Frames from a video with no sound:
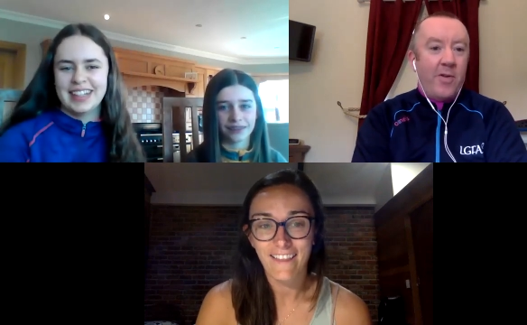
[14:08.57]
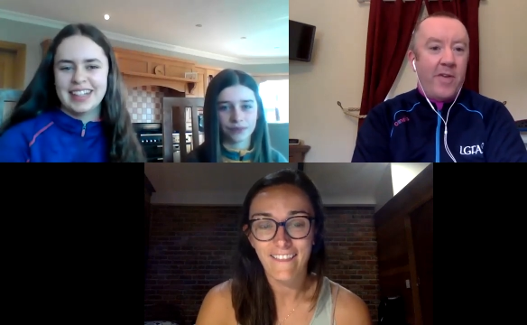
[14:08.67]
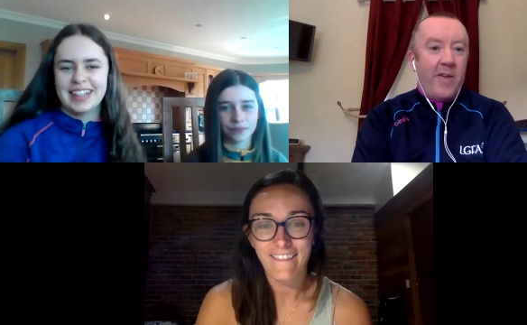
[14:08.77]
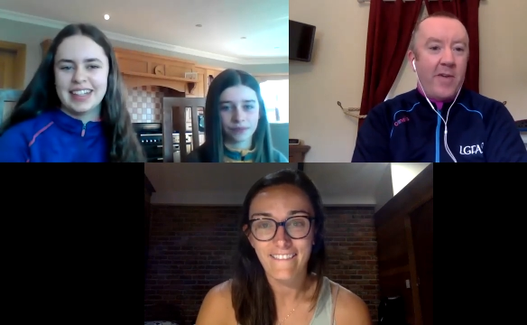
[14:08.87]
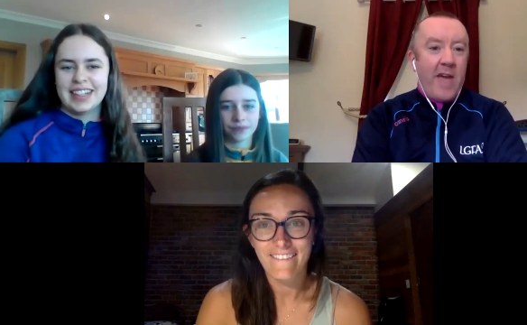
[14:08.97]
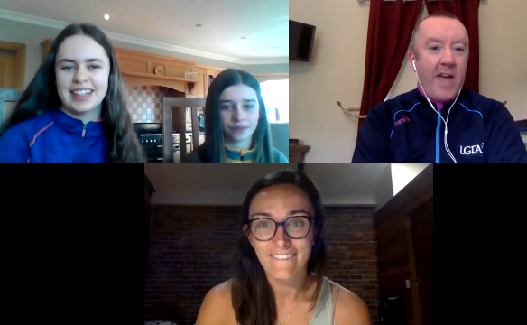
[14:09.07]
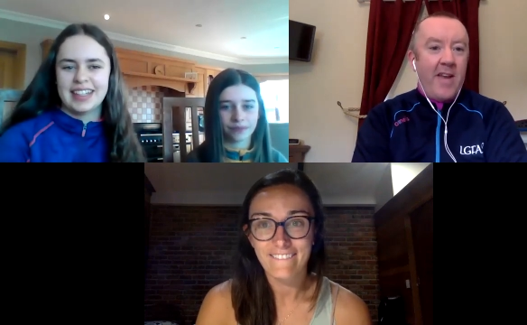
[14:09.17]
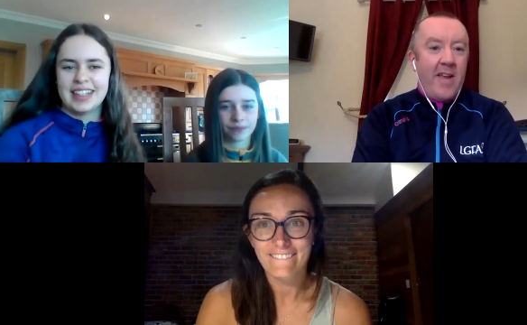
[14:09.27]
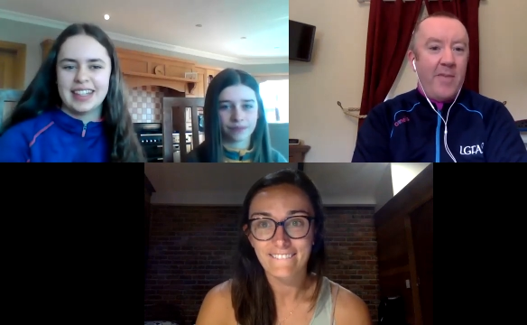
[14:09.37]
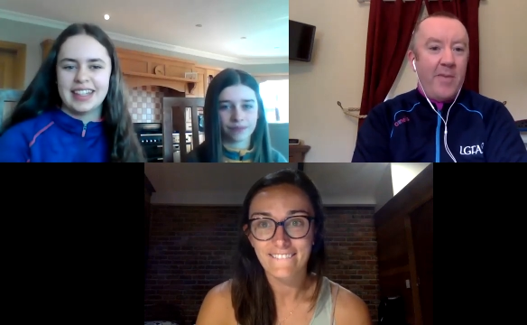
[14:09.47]
Speaker 1: Is that okay?
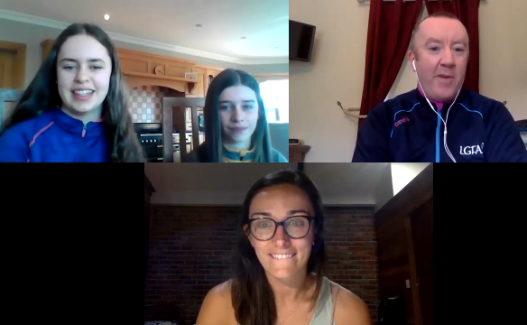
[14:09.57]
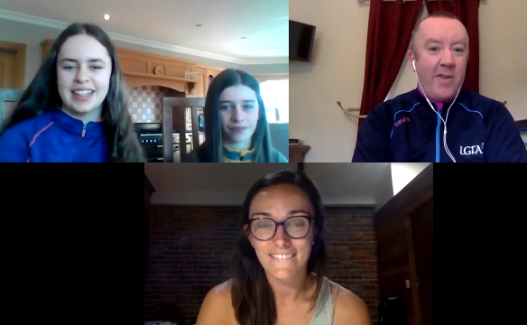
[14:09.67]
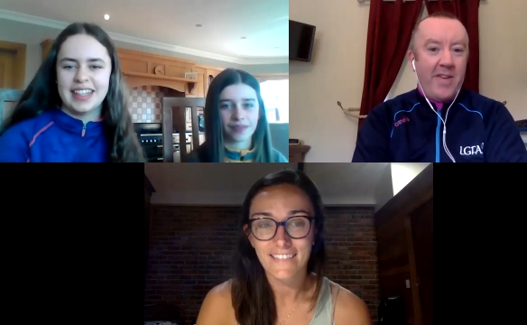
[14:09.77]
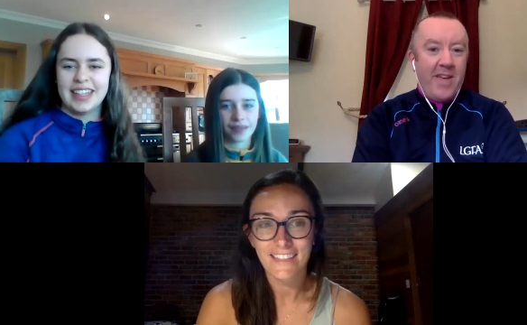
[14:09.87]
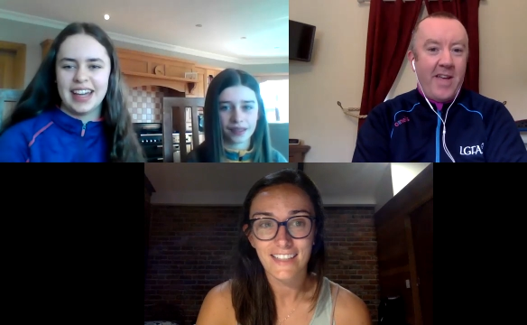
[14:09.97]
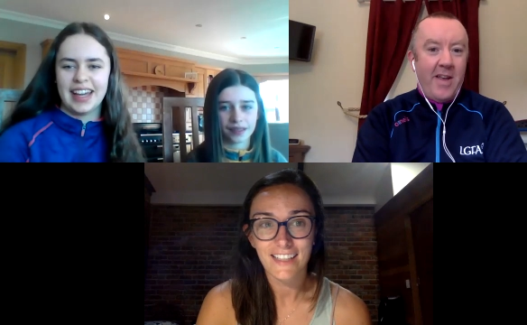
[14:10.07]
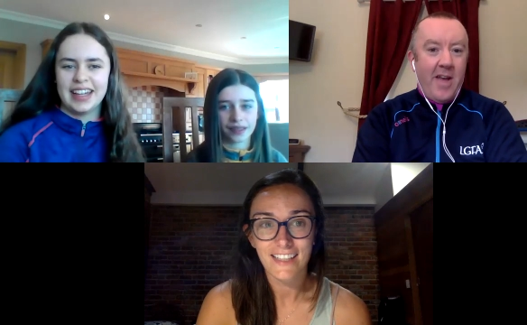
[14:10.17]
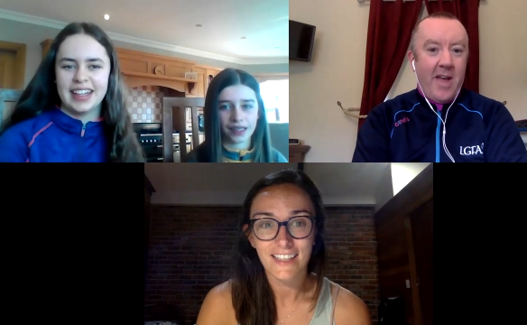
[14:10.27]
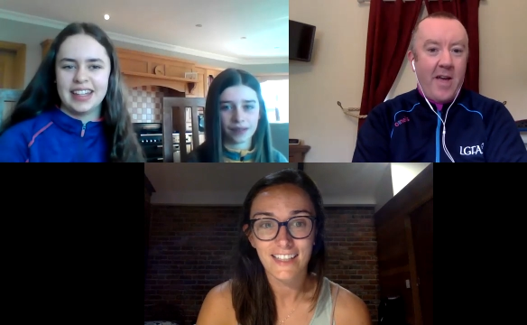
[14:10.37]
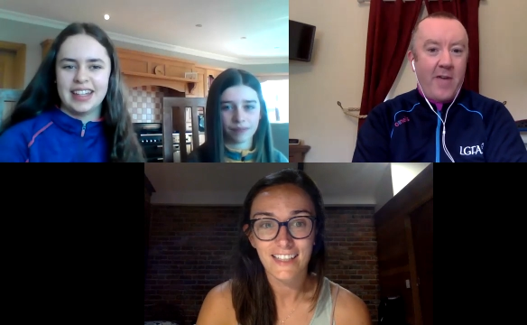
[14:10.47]
And if you want to say a,
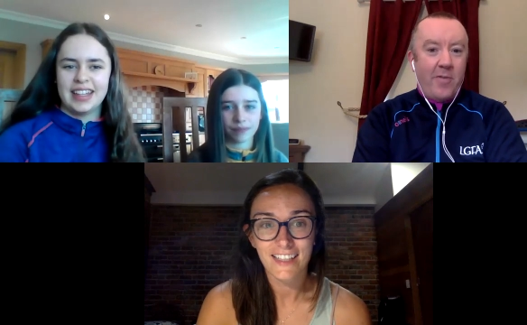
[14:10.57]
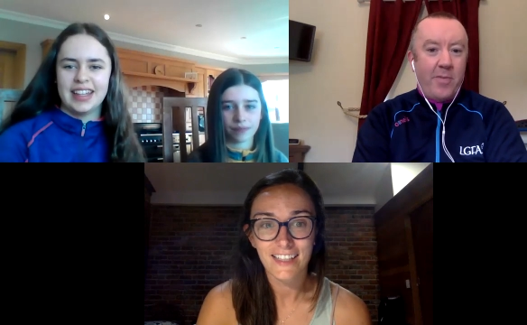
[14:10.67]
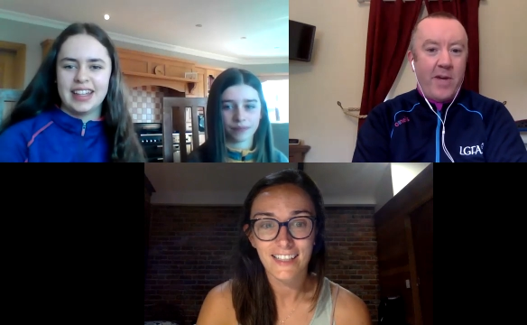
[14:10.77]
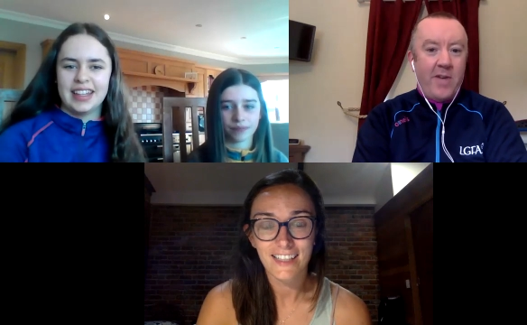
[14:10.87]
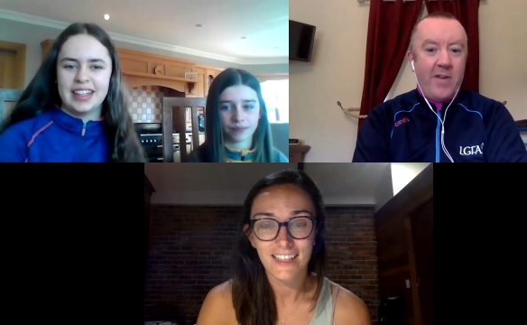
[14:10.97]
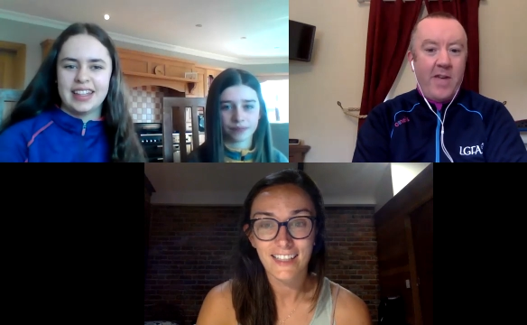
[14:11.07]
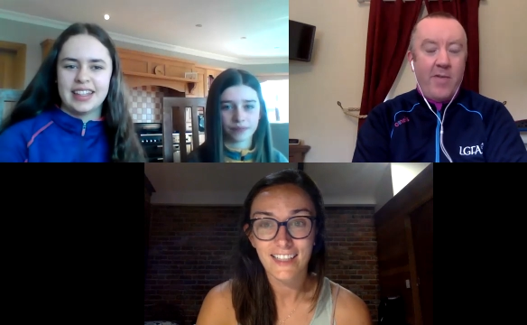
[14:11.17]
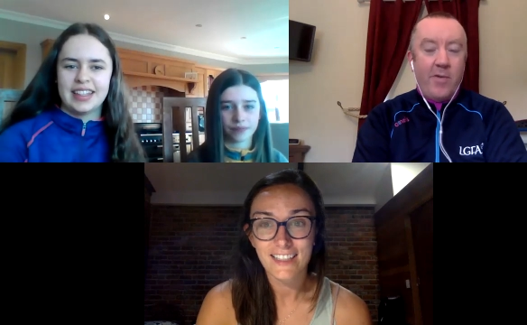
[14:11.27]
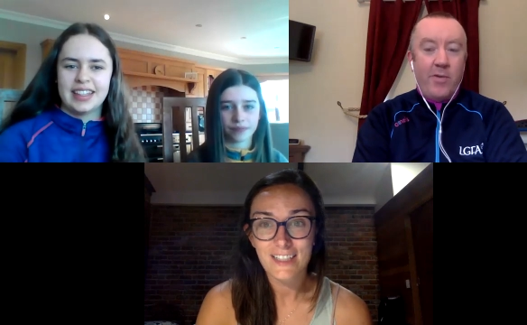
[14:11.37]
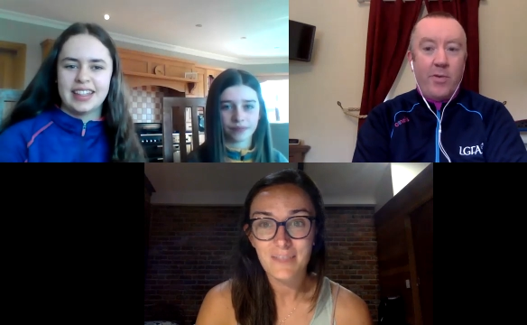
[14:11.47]
a, goodbye to
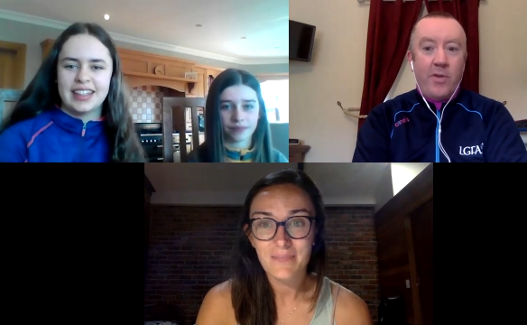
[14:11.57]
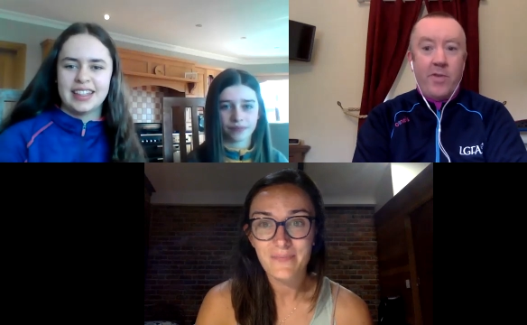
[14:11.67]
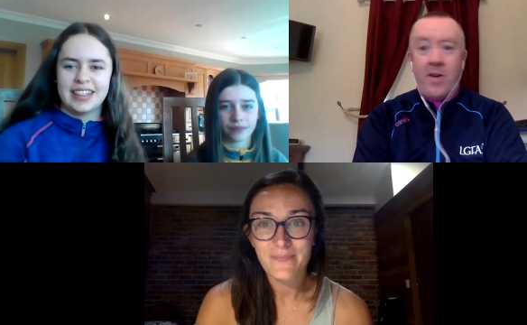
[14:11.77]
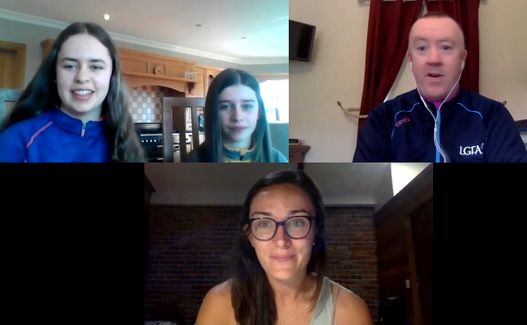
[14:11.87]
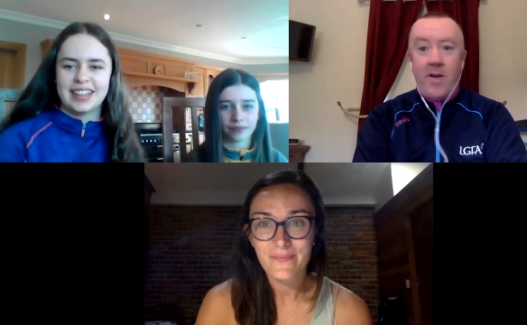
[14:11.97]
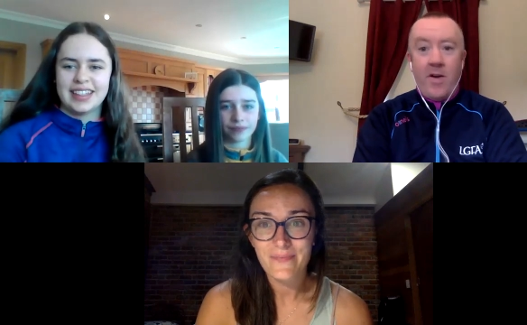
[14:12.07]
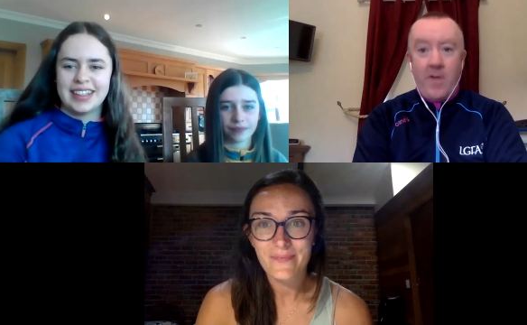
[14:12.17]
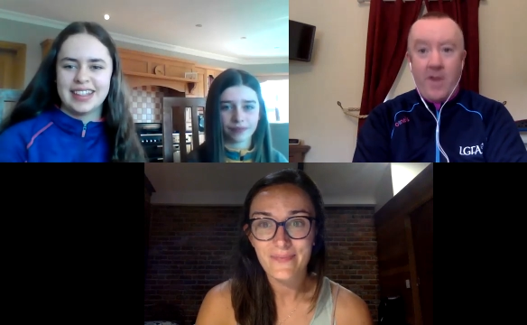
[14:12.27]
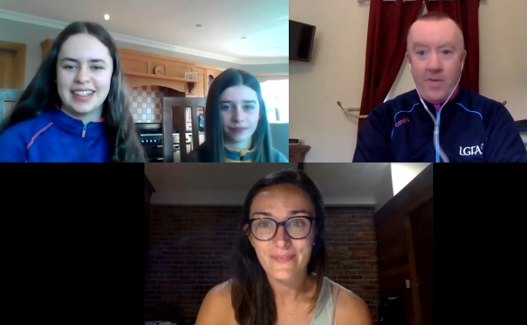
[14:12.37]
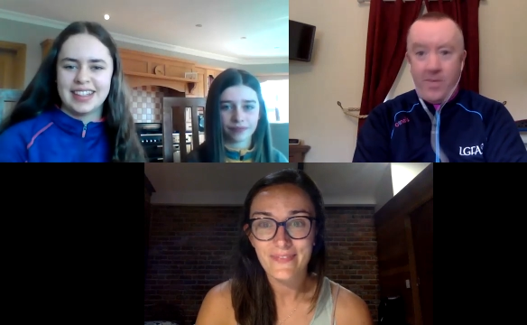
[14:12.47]
Niamh, who is one of our, our, our,